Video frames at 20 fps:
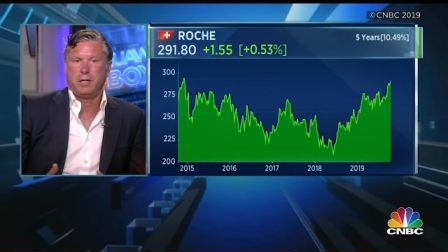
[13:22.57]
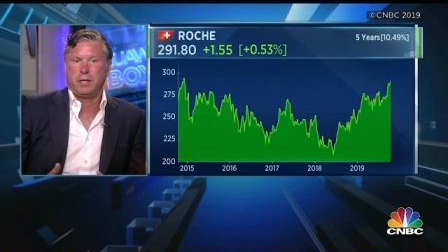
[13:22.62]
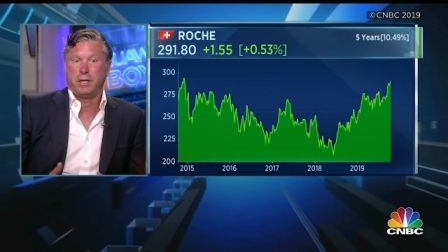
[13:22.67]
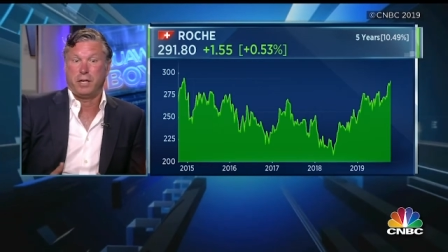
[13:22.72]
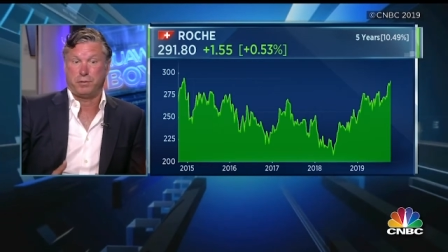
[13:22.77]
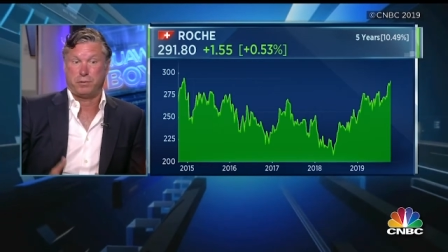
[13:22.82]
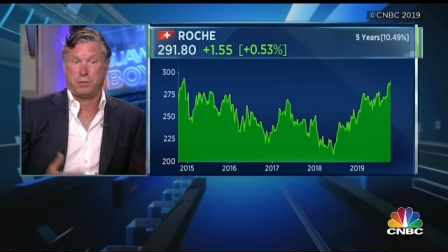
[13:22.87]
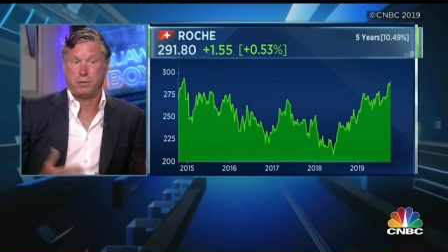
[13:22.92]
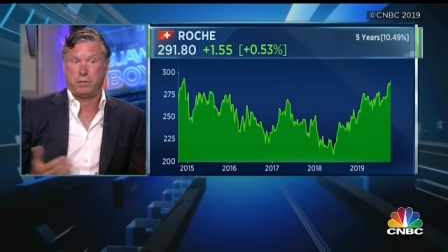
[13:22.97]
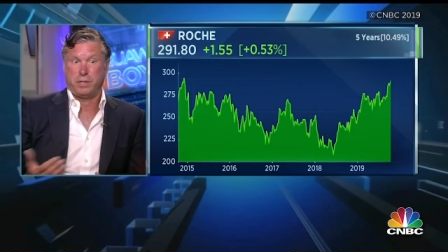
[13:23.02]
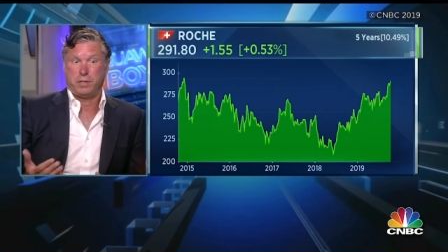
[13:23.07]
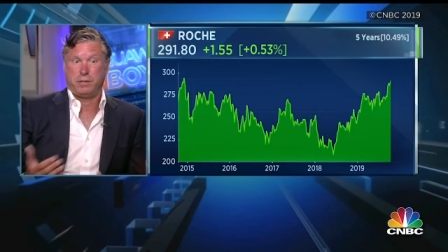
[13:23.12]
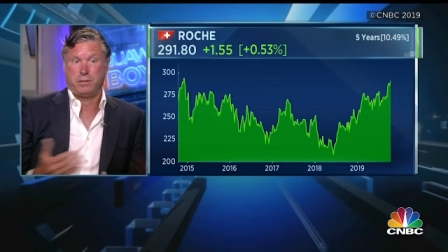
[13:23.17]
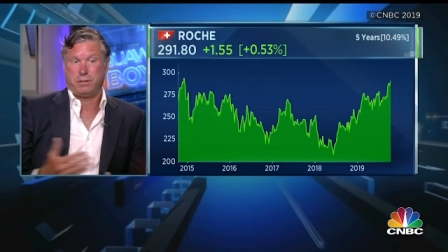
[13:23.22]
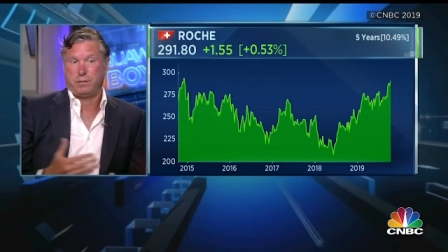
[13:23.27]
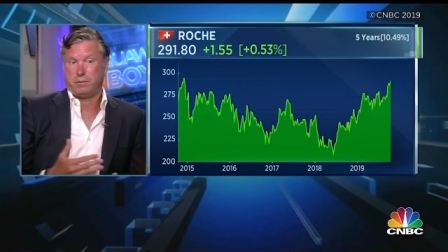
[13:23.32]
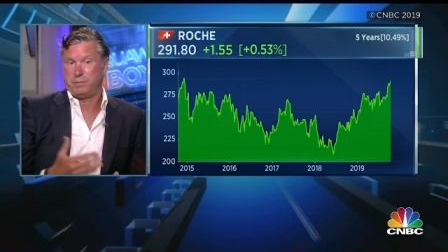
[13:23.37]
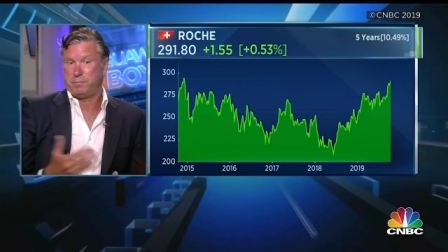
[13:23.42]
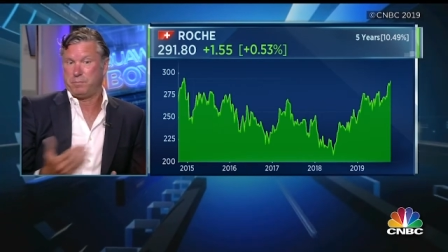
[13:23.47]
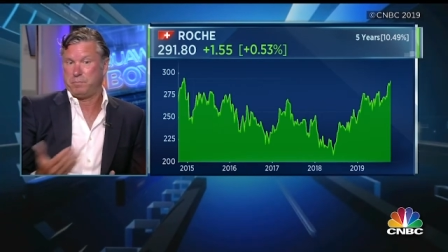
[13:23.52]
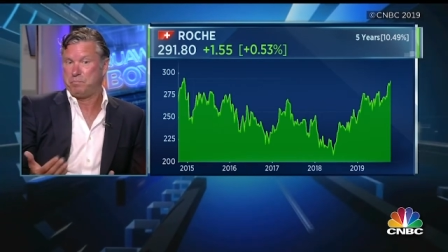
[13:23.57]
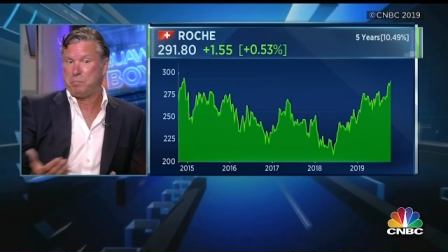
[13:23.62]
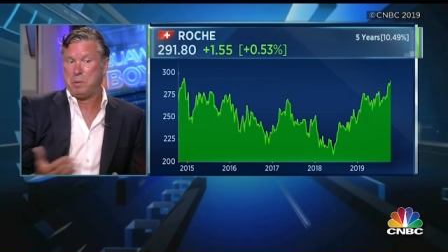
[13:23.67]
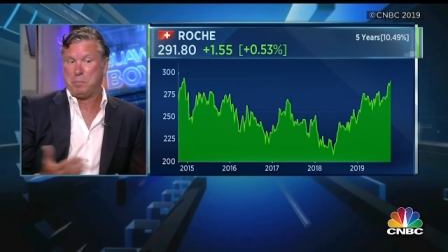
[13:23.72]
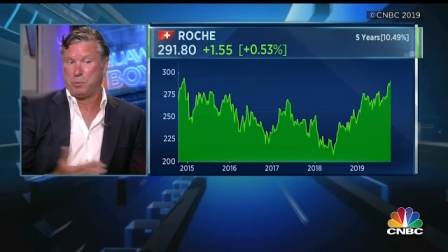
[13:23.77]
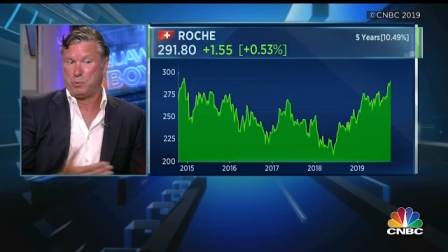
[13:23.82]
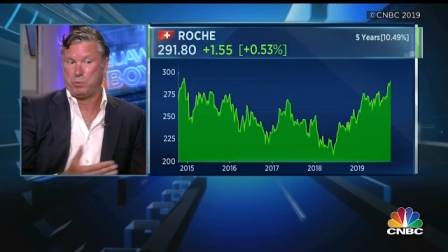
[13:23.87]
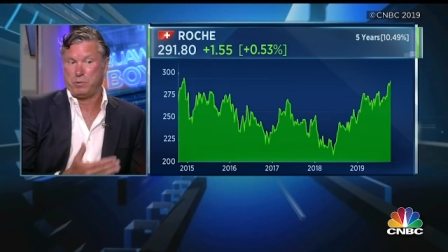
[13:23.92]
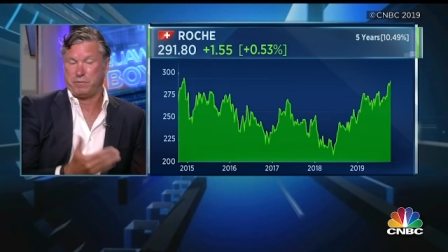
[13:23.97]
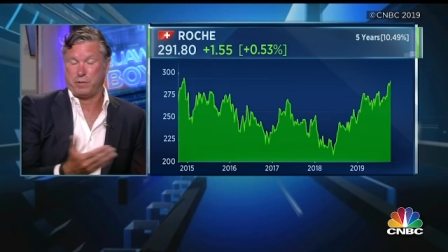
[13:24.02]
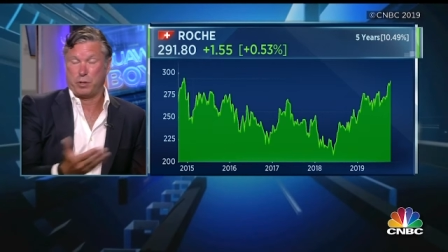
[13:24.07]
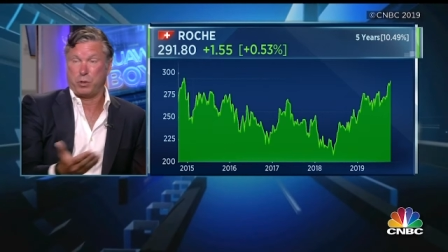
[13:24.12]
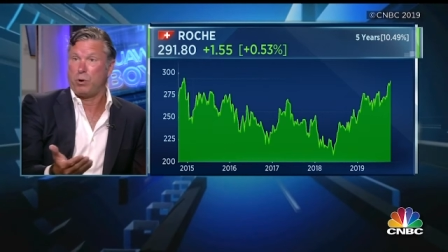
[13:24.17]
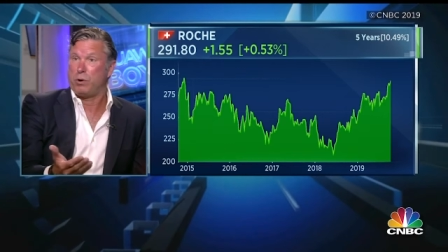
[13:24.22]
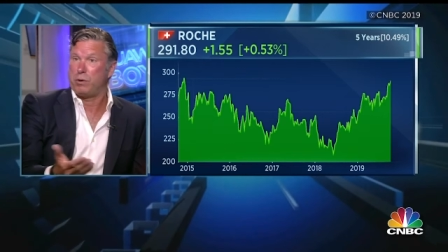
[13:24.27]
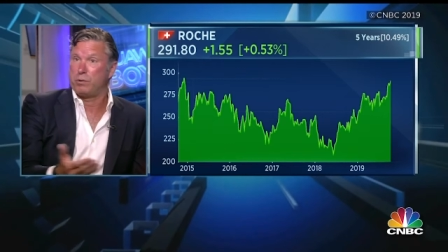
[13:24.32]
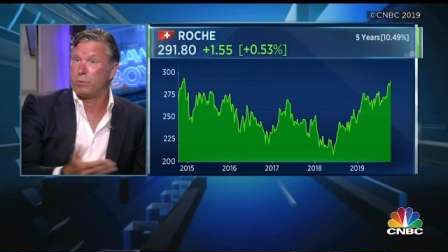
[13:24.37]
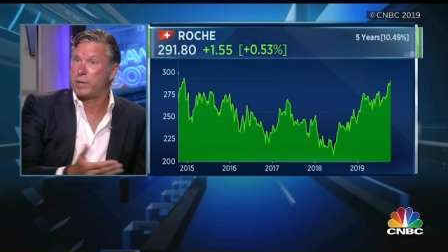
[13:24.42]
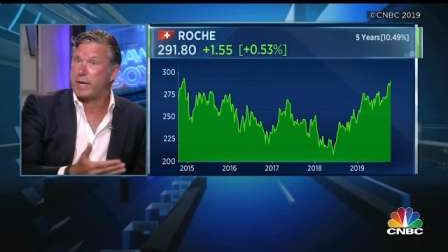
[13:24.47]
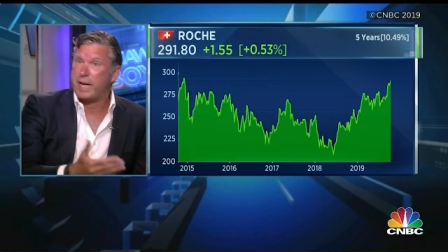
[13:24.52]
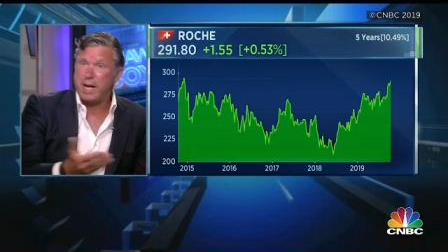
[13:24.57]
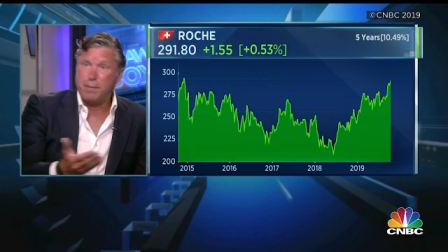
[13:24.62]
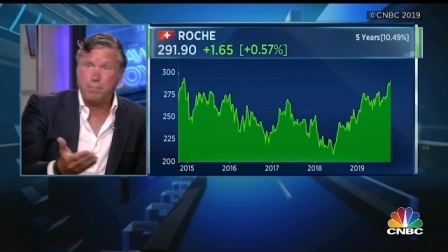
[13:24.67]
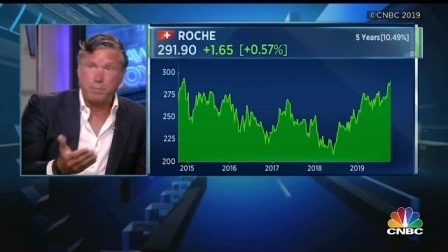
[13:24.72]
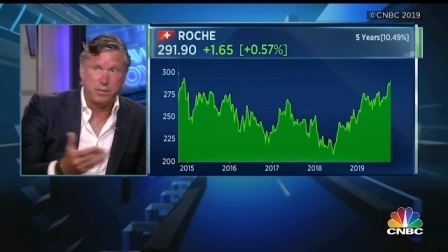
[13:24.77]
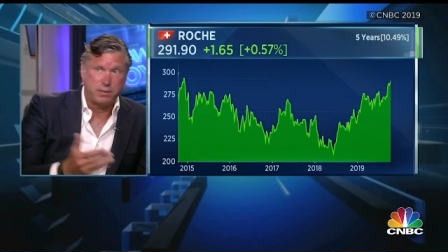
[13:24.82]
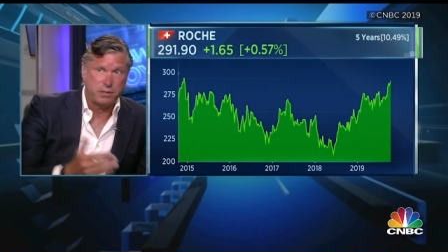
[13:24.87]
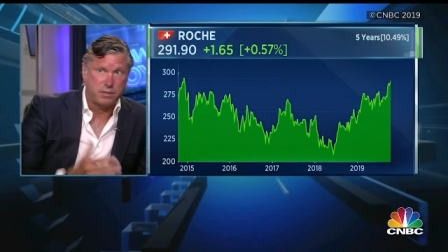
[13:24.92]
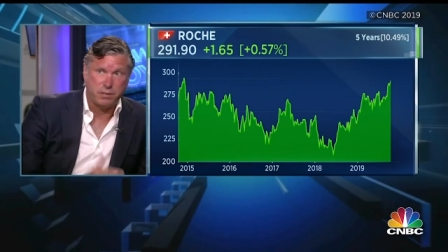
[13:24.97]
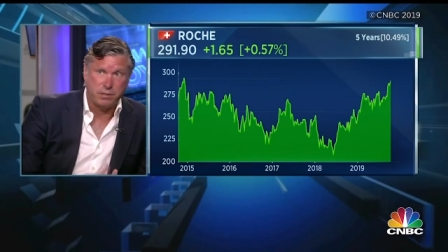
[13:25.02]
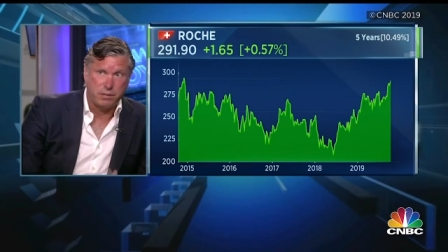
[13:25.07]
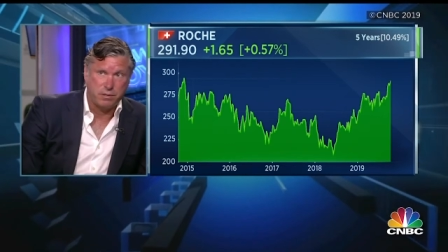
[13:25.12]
It's certainly people who have forgotten what happened